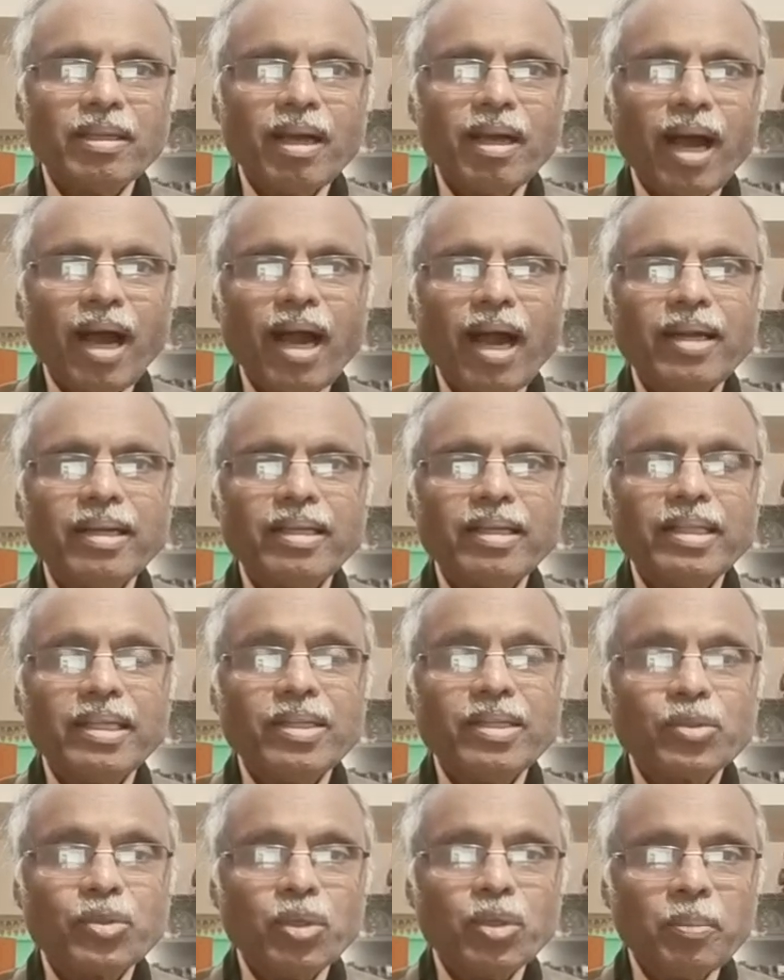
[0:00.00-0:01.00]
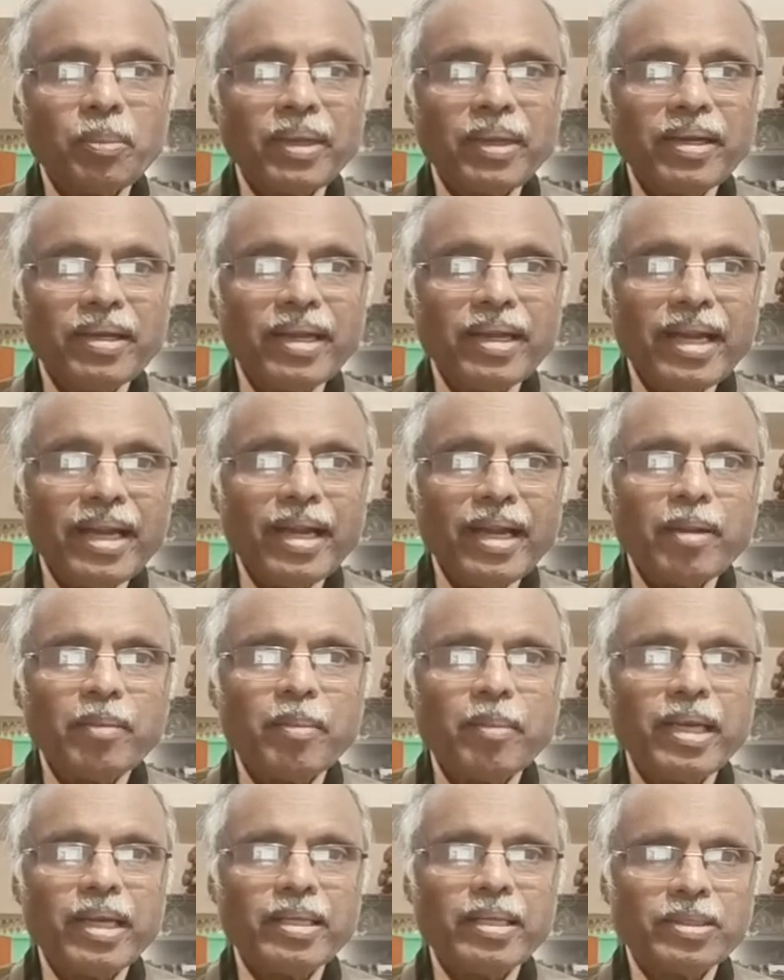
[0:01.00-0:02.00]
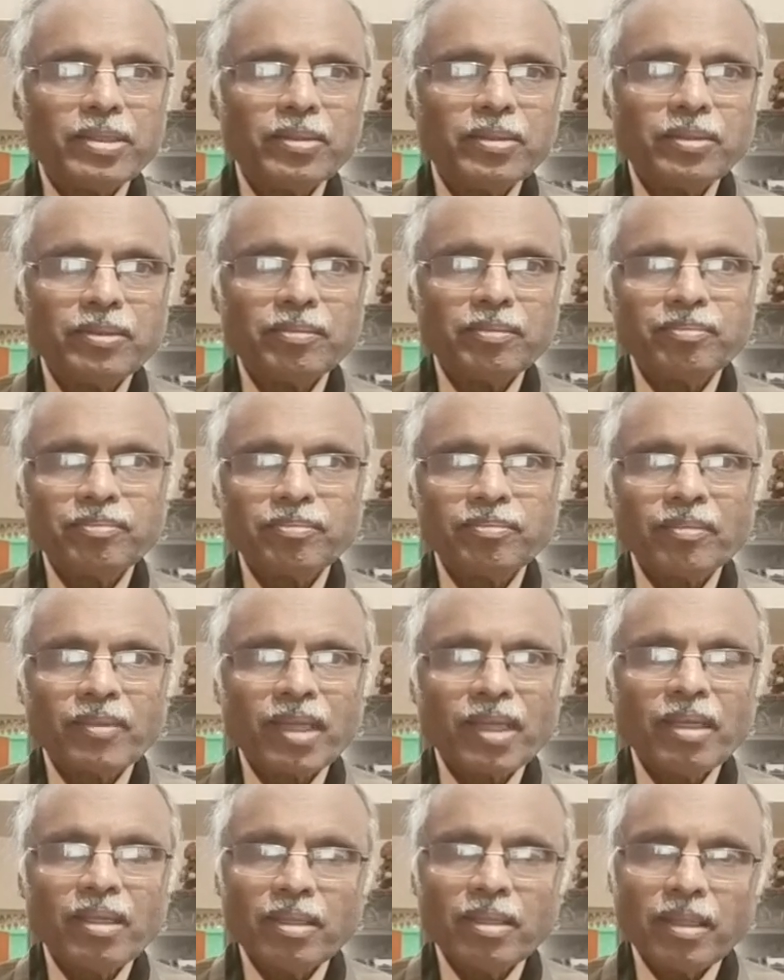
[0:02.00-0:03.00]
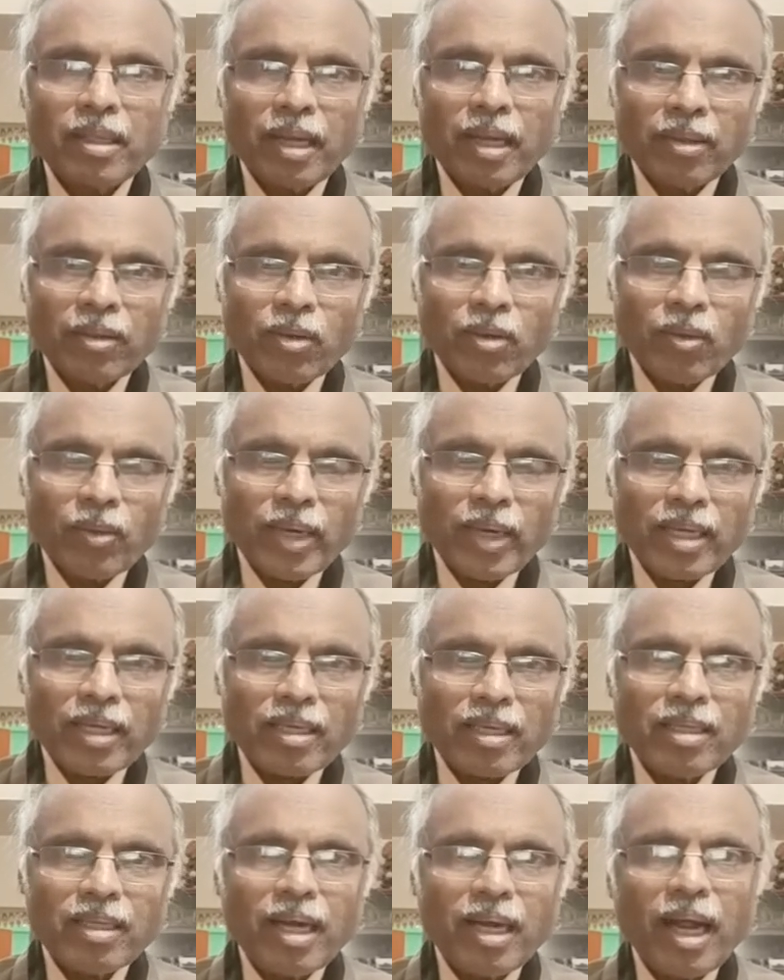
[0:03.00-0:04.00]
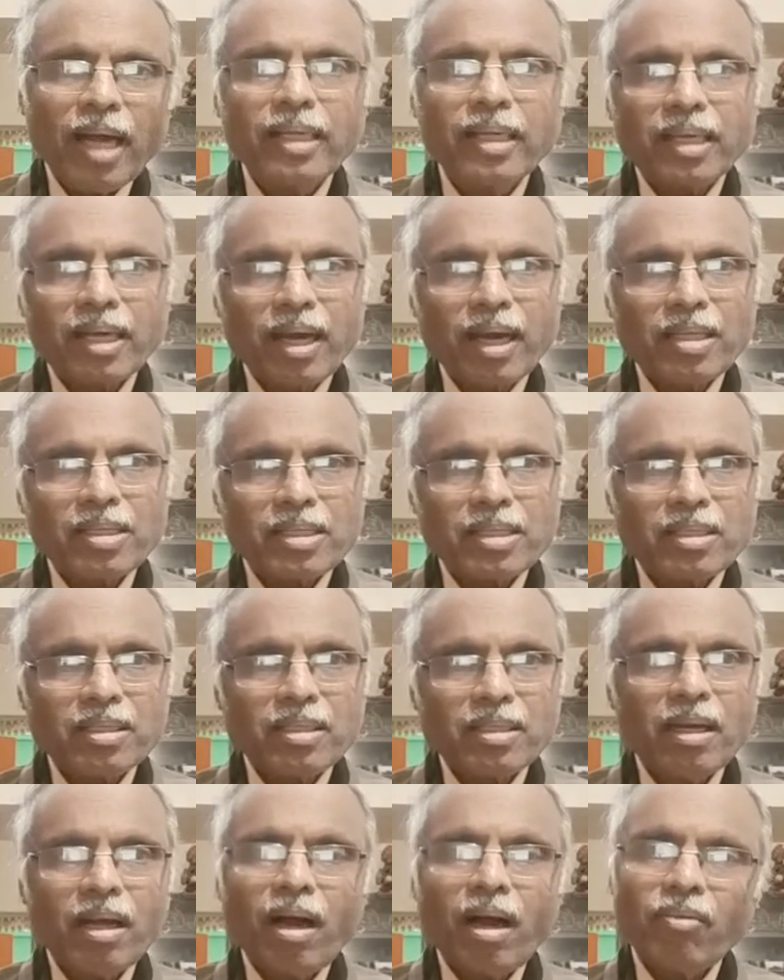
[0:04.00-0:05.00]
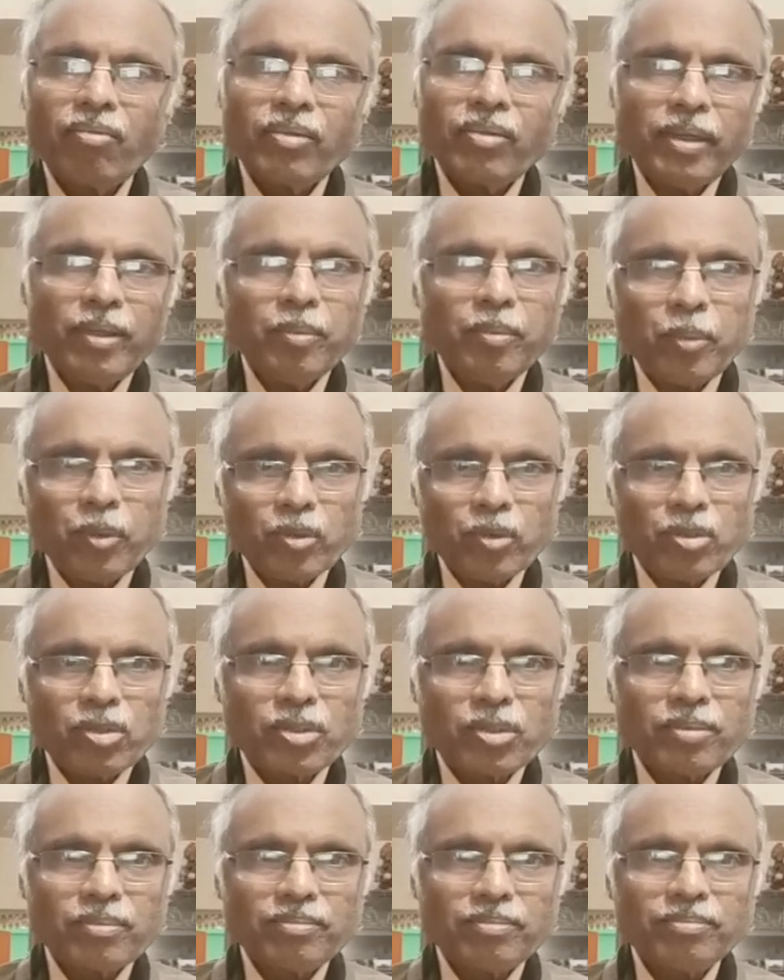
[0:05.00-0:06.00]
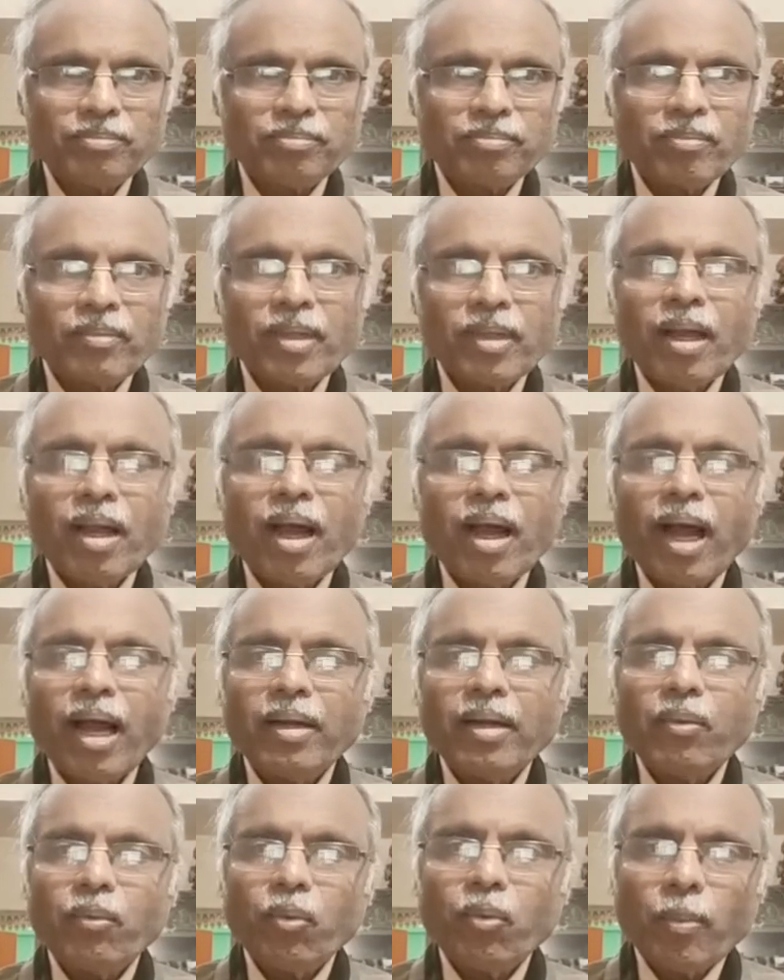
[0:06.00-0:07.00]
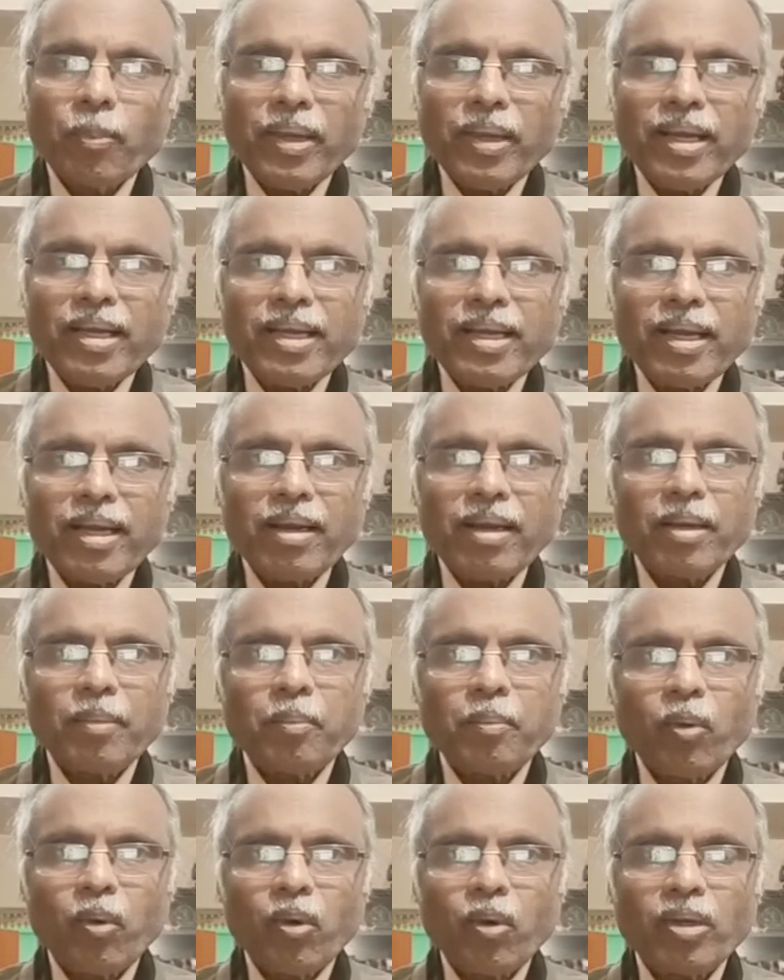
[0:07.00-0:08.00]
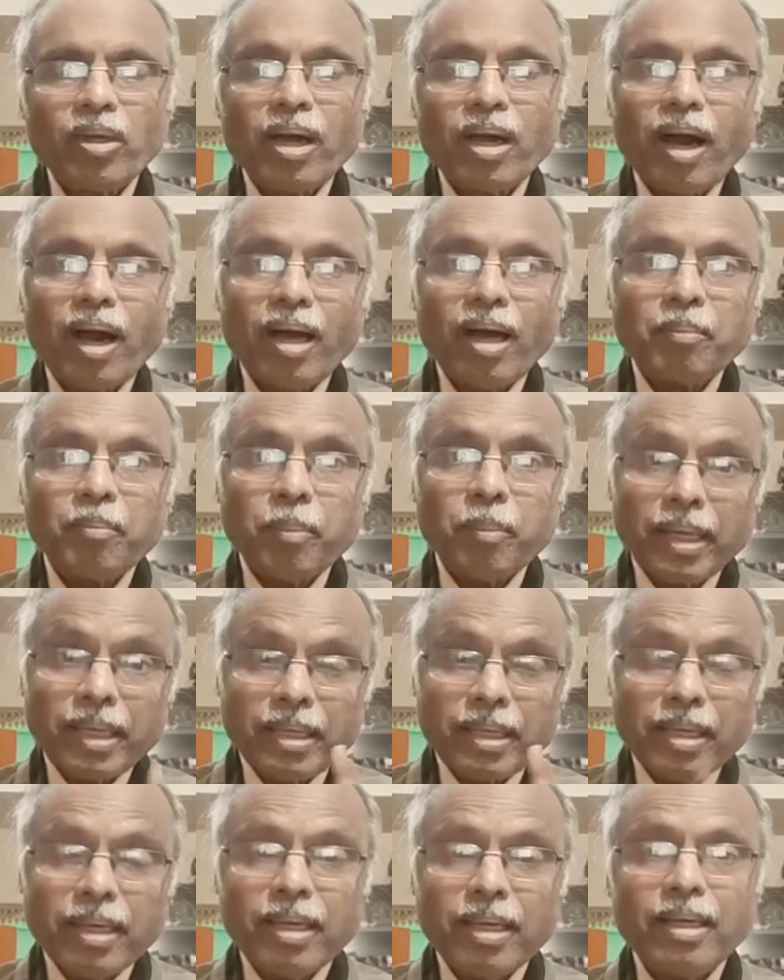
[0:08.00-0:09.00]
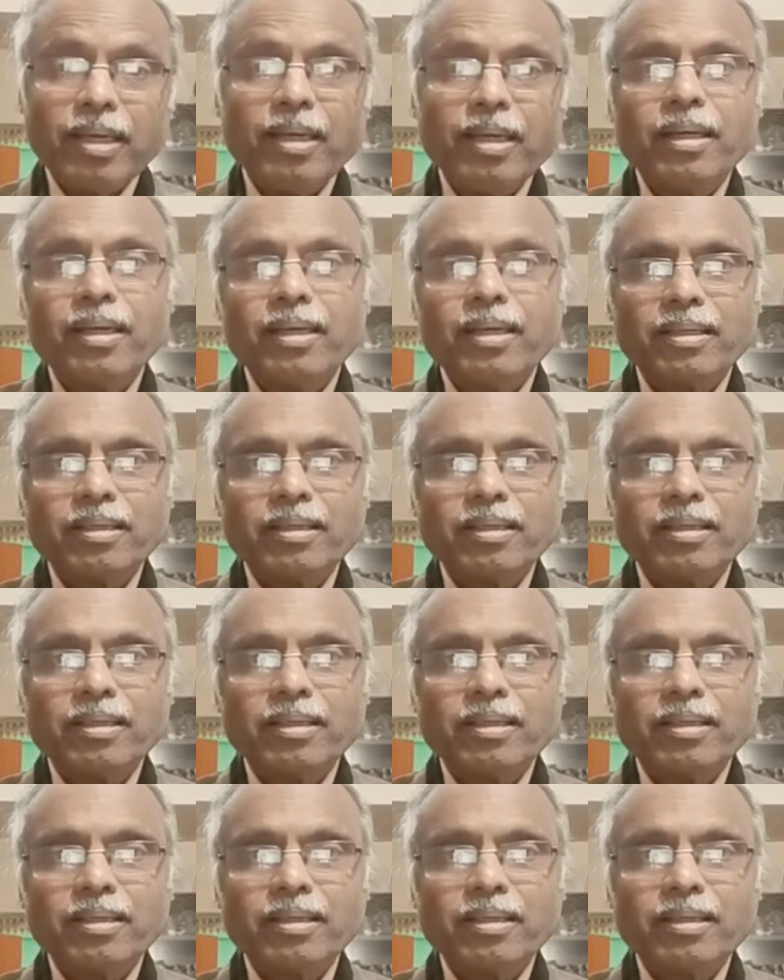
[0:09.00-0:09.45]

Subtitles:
And it should be need based, turnover and cost of inputs, and opinion report on buyer,